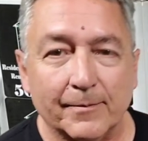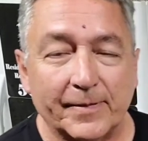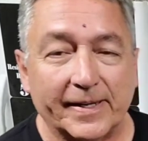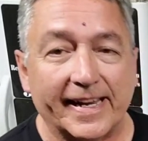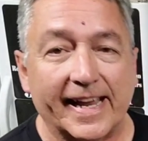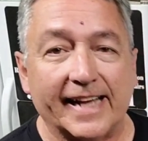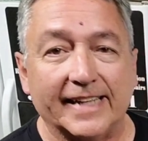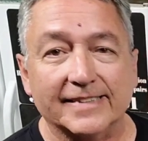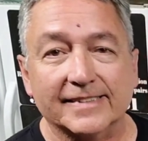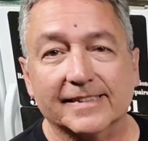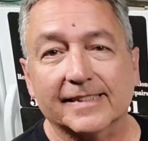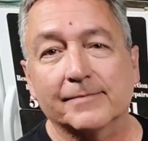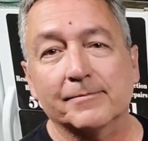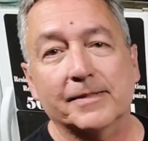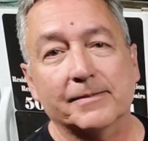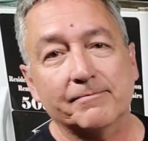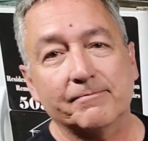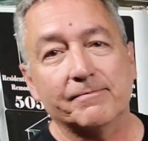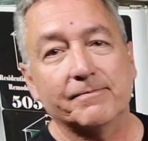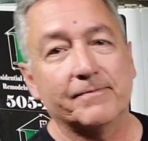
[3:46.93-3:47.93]
up. He had
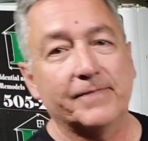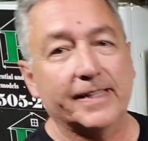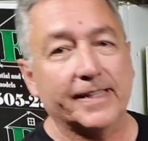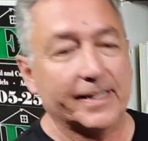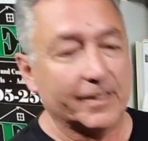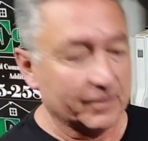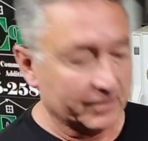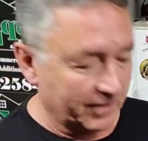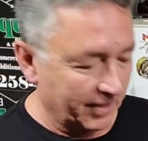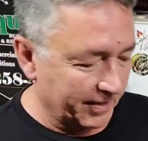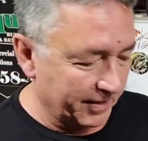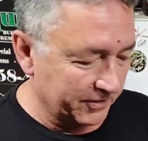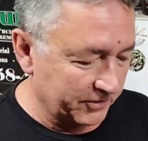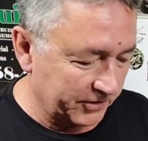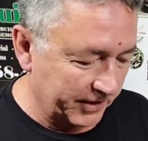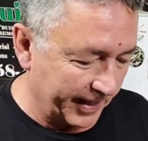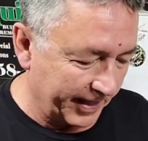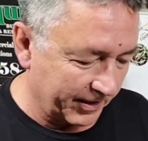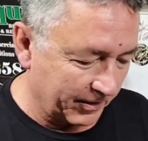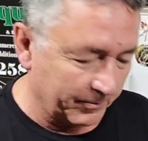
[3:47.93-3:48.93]
some videos on
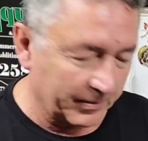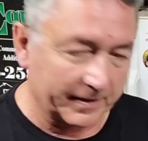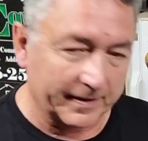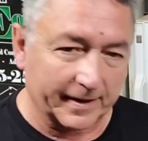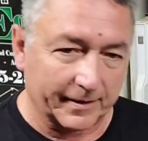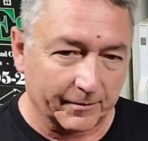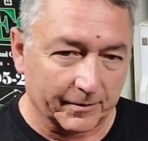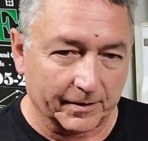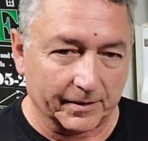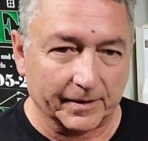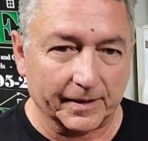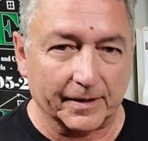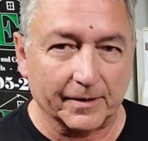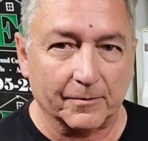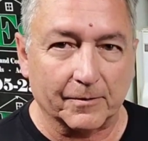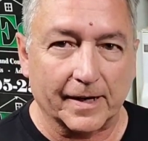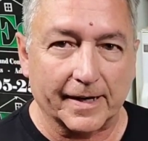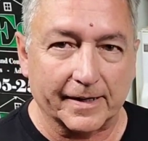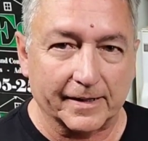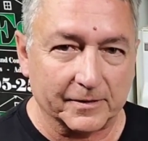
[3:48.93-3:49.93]
his channel, but they were, you
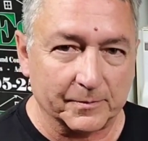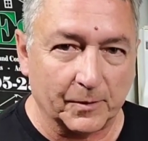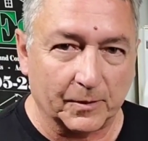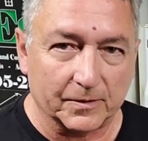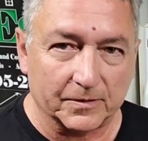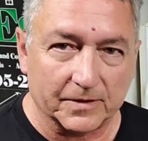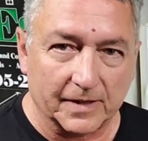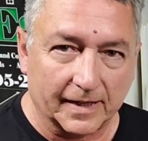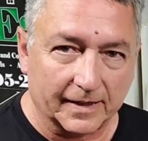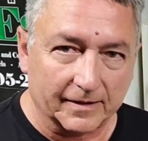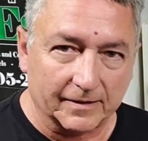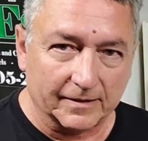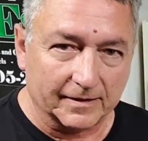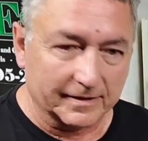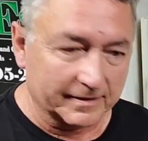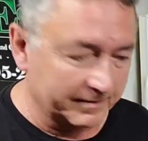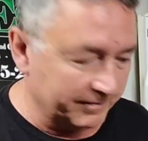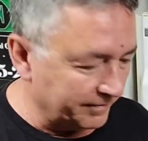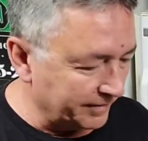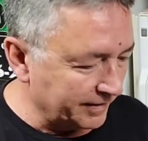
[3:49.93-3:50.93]
know, riding his
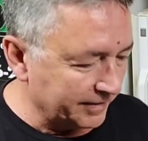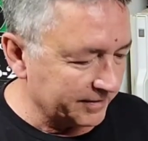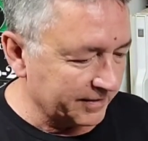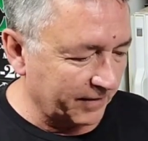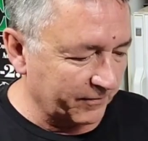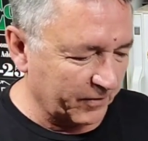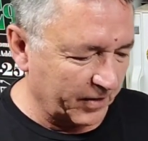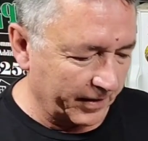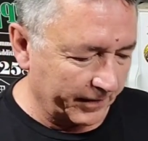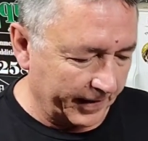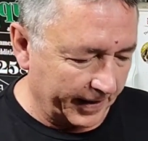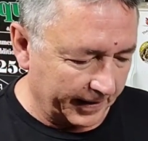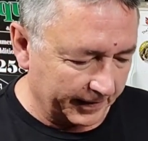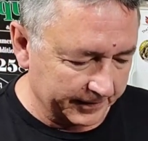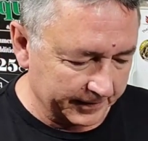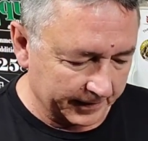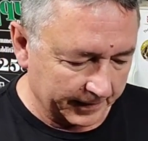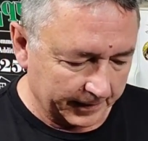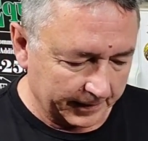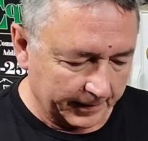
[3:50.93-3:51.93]
motorcycle and stuff around the
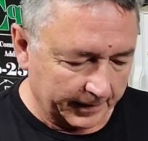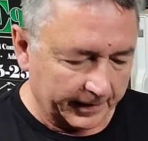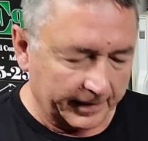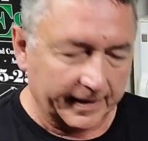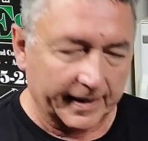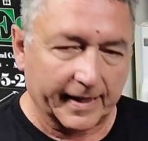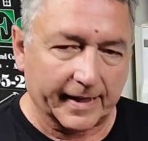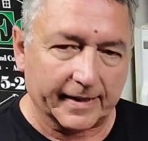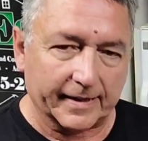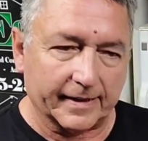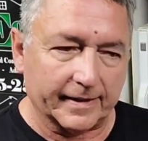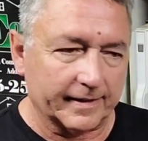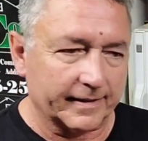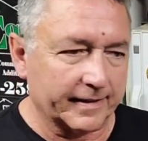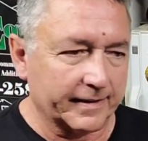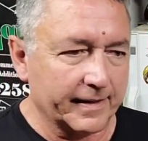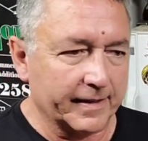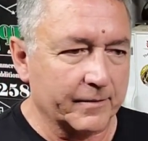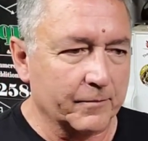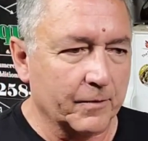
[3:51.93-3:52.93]
house. He had,
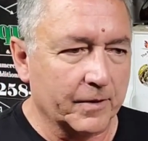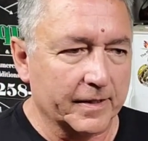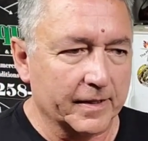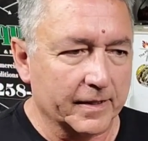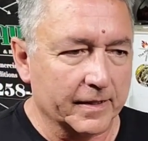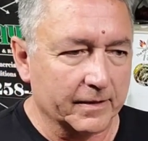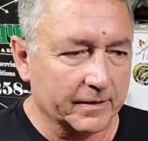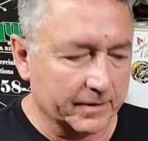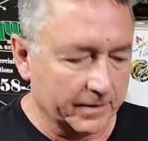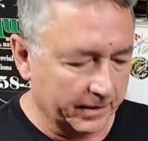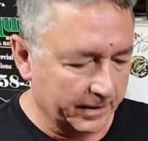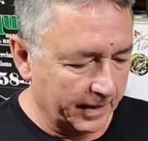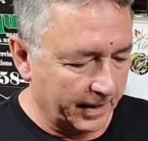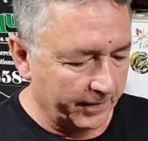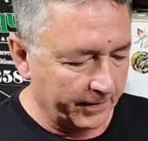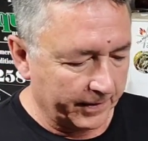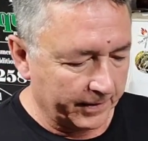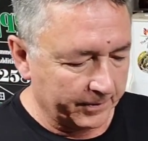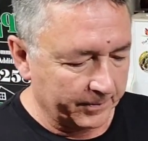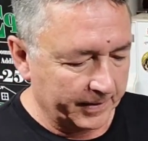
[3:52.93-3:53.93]
uh, I think, one little cook
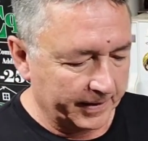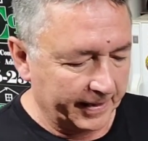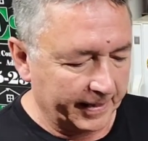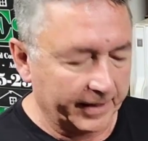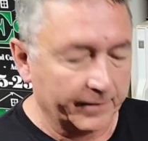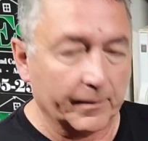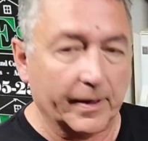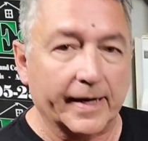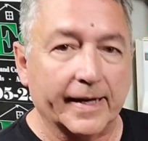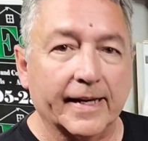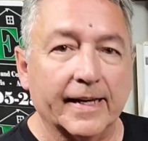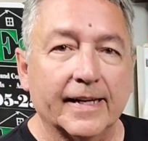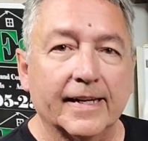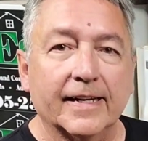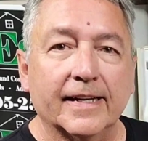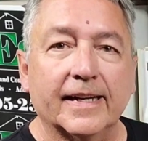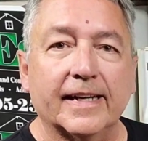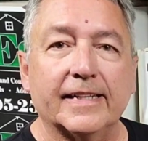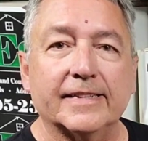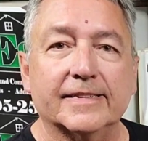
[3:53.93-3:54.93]
on there. But anyway,
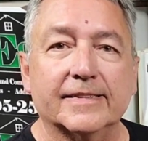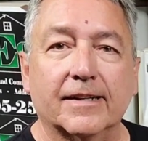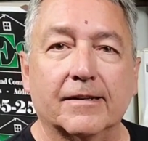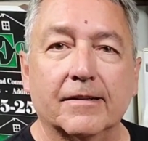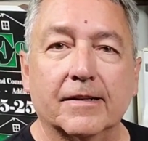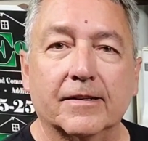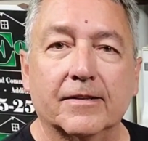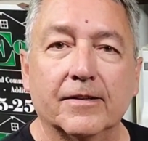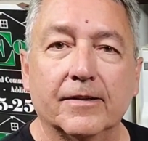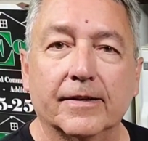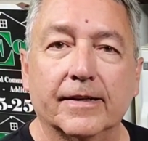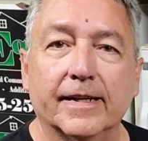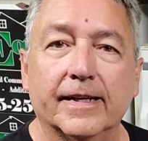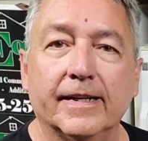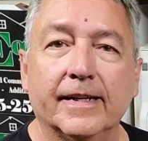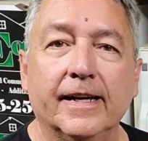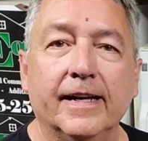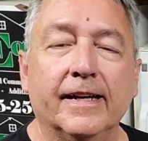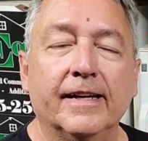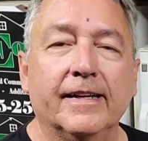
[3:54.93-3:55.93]
he started
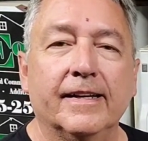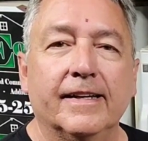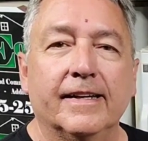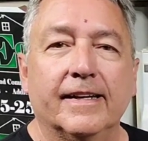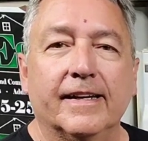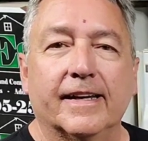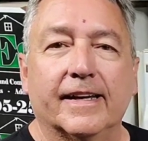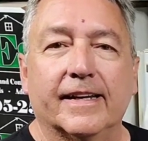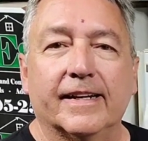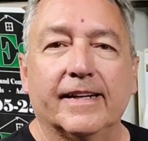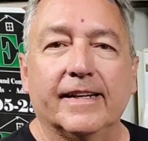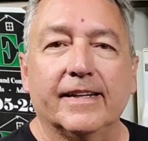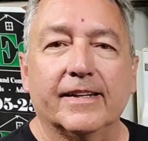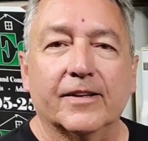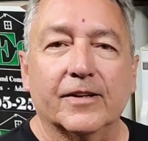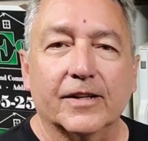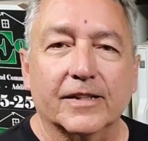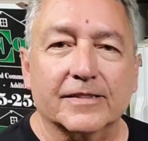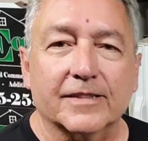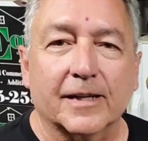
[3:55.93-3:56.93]
cooking and
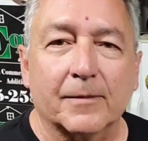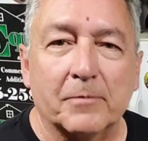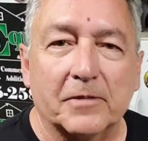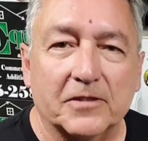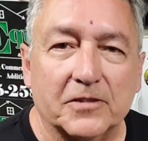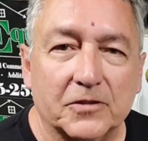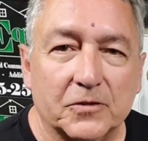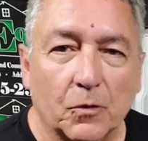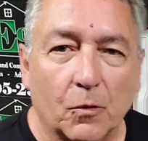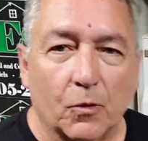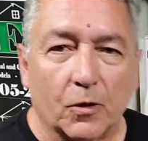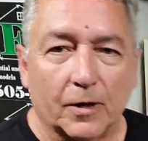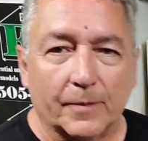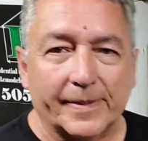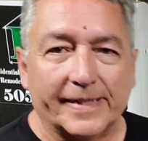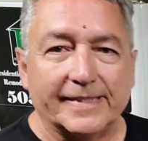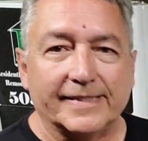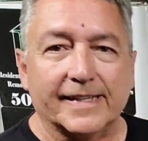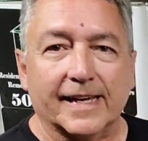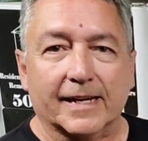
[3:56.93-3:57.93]
he cooks up a
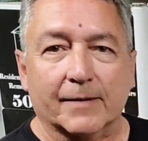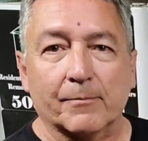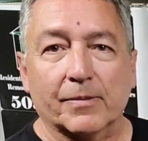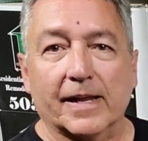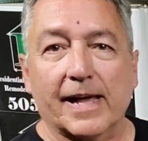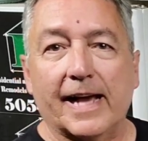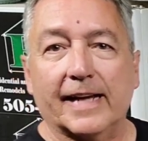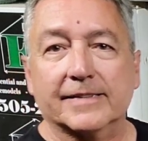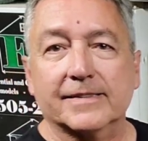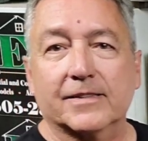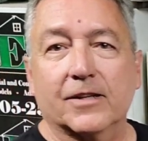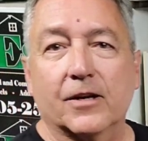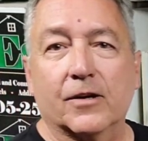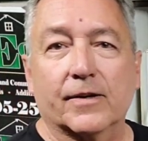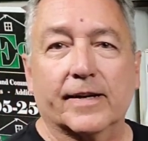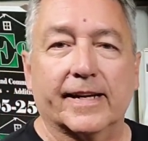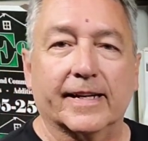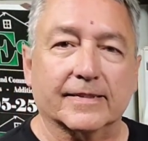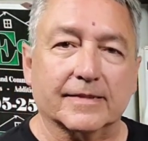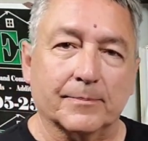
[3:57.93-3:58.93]
storm. He's got a
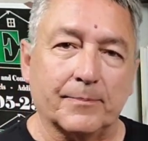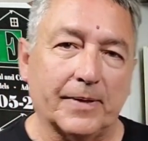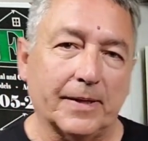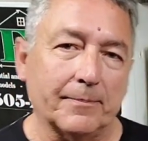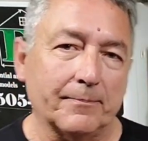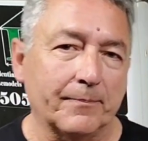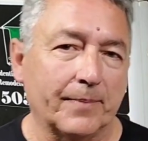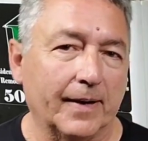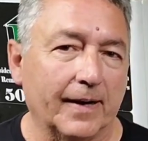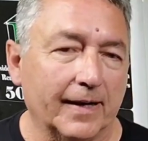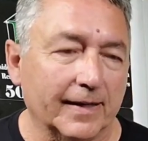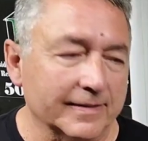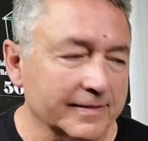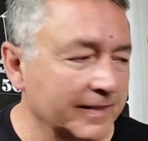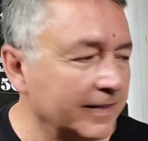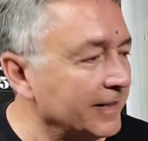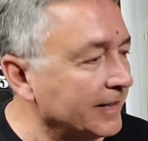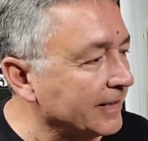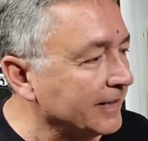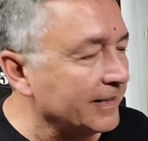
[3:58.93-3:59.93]
Blackstone, he has the Pit Boss,